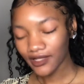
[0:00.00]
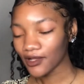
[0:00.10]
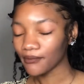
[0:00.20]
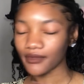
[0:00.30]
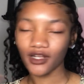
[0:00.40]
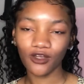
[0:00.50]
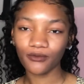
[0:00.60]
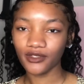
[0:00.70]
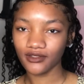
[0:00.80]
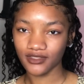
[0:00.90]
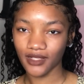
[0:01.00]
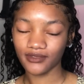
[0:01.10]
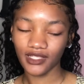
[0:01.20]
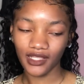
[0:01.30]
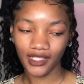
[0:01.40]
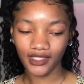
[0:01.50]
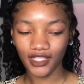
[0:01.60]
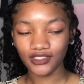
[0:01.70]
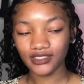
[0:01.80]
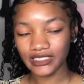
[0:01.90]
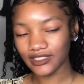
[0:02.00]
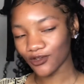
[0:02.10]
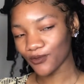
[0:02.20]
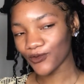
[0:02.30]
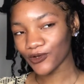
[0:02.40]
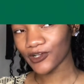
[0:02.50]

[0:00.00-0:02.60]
But I don't be on Snapchat like that no more.